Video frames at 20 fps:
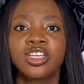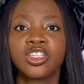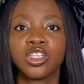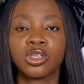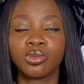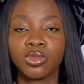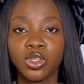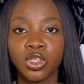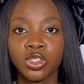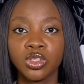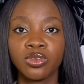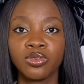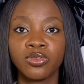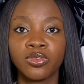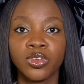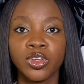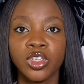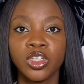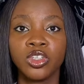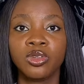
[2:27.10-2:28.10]
some sort of
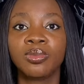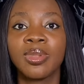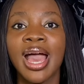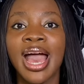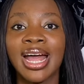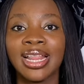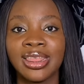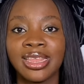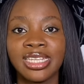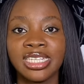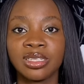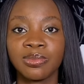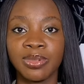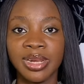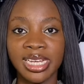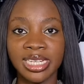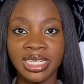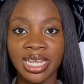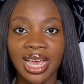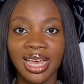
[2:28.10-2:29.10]
volume at this
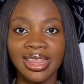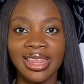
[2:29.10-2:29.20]
place